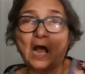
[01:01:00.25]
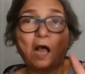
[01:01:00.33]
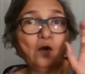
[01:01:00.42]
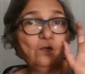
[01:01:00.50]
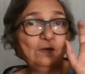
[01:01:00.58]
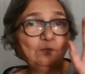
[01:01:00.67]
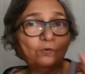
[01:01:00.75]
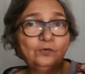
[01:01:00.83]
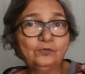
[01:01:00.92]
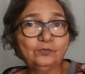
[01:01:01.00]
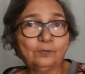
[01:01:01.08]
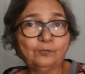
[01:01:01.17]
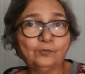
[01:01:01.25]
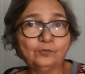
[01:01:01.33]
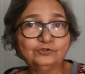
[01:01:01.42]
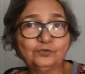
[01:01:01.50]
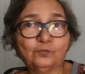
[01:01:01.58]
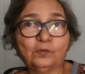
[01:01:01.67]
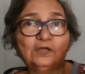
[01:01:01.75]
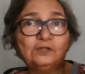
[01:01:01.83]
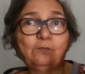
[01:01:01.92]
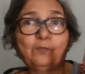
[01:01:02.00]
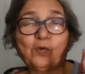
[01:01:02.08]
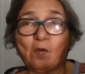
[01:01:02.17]
how I'm going to approach it, what are
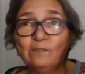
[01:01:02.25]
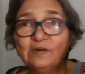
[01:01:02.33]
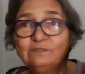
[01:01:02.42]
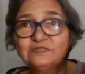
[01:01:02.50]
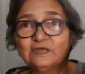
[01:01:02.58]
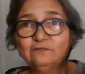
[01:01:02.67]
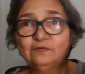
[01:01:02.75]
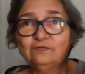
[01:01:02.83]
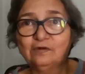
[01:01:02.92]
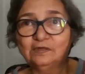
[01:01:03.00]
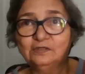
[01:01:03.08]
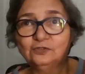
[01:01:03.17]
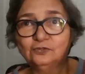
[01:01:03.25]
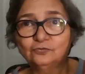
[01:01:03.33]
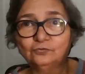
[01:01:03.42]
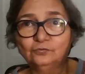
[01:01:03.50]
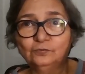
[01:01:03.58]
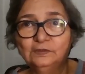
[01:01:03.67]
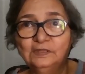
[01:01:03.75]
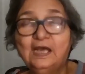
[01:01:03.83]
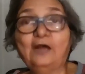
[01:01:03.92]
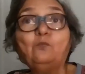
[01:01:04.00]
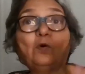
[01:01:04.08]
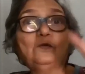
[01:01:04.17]
the problems I will run into,
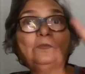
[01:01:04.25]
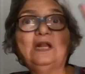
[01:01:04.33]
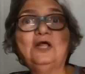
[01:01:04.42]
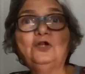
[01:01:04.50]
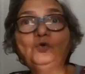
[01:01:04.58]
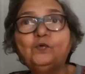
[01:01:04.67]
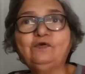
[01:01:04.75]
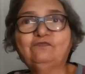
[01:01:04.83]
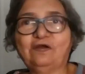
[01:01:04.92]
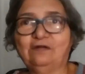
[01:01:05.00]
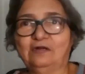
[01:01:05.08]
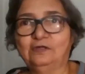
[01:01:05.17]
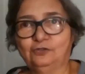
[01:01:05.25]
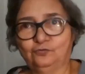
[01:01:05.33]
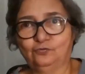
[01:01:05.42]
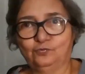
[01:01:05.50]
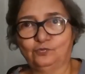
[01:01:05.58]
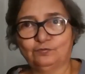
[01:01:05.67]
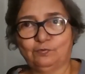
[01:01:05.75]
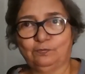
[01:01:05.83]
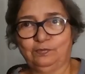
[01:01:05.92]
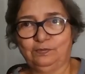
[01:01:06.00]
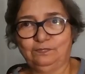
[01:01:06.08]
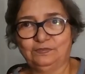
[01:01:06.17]
and what will I do if I run into those
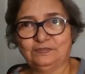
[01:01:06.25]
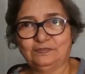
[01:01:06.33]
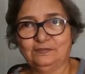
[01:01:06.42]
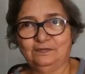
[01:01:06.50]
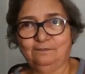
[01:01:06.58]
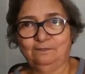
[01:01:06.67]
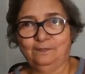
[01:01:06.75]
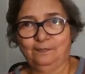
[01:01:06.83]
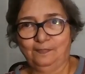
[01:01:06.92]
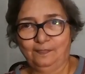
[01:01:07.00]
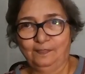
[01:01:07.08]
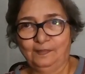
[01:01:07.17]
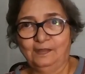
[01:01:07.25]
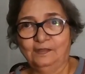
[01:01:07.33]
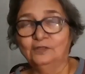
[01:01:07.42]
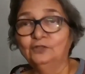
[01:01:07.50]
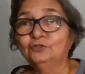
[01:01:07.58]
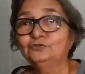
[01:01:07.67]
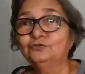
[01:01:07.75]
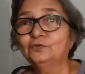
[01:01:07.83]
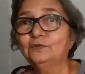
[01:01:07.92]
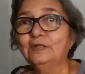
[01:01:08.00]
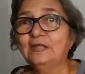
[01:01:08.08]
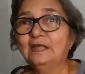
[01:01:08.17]
problems.
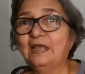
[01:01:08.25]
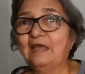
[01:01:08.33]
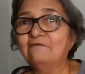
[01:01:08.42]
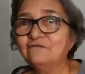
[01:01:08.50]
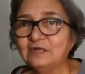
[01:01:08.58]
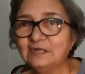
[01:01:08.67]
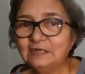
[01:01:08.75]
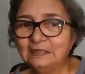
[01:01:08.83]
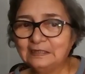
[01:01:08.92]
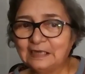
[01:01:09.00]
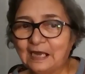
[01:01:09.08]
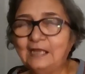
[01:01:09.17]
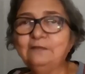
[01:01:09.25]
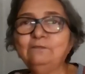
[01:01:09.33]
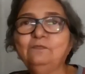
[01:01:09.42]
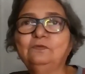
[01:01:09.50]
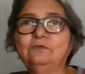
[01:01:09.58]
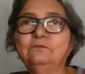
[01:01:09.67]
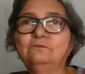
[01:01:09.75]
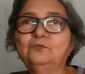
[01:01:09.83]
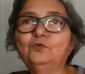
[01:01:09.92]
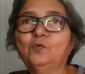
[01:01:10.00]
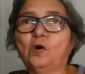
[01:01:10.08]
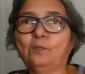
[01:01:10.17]
So every time
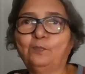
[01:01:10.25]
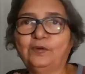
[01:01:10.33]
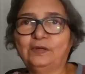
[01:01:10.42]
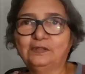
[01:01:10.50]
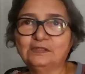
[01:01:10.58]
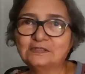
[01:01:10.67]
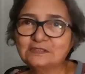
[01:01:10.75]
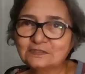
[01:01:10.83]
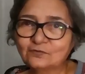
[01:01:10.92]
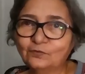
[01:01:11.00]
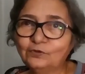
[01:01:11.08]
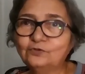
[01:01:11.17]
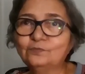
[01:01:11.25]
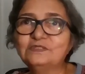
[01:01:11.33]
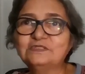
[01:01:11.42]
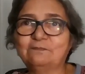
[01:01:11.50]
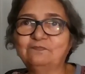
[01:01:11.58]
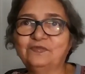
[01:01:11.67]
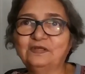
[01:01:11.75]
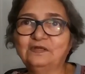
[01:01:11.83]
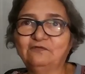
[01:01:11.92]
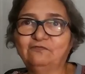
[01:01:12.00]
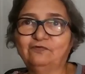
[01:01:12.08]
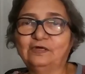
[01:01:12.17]
you operate, it is going to be something
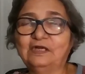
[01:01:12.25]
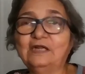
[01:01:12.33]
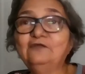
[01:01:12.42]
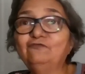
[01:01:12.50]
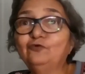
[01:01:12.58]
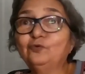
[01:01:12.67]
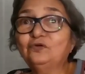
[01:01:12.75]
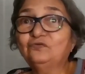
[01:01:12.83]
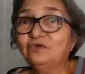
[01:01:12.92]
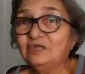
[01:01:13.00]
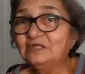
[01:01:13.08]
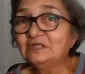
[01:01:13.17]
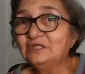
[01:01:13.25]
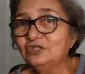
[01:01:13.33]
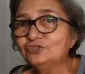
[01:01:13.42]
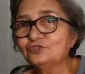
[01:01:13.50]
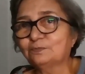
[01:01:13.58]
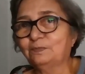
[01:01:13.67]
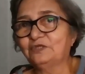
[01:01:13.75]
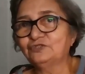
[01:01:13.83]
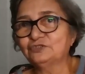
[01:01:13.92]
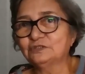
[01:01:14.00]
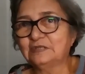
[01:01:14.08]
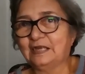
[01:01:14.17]
different. And if you treat each
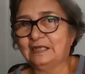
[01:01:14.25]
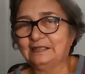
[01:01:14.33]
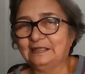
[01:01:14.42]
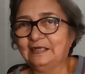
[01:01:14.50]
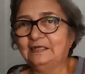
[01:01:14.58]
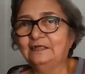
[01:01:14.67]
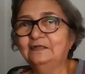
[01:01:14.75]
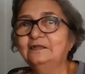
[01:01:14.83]
patient like that,